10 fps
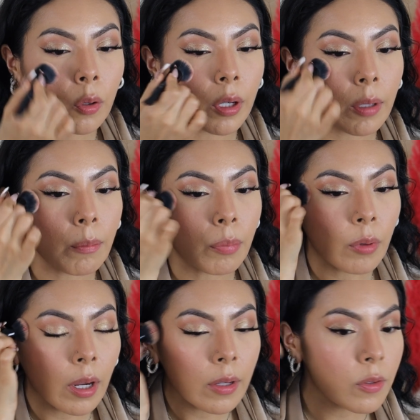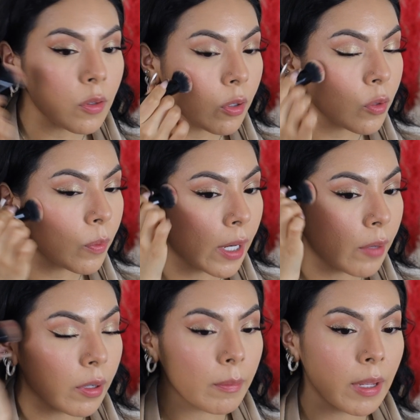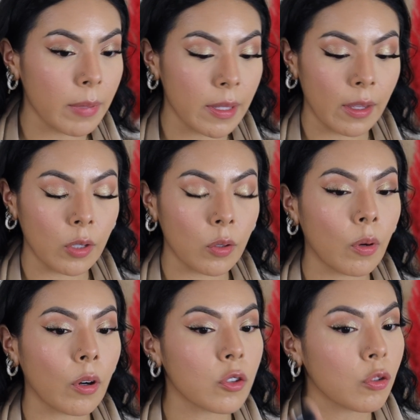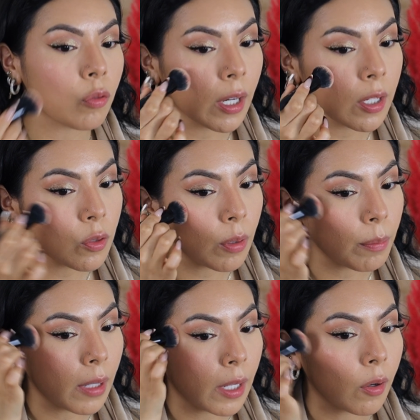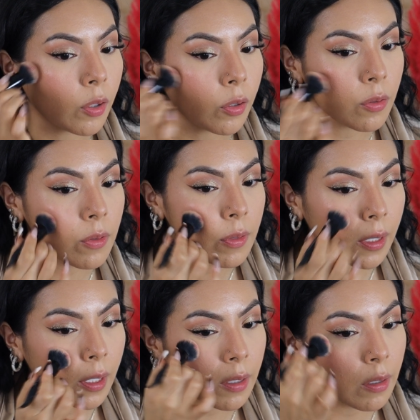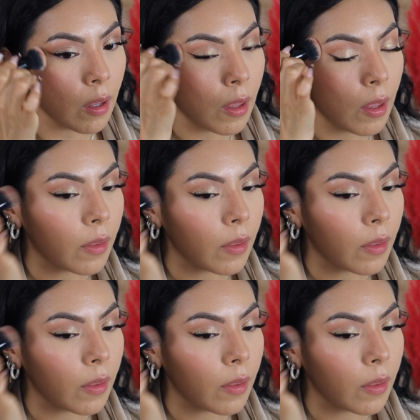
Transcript: cream bronzers, whatever it may be that you are trying to apply on your skin.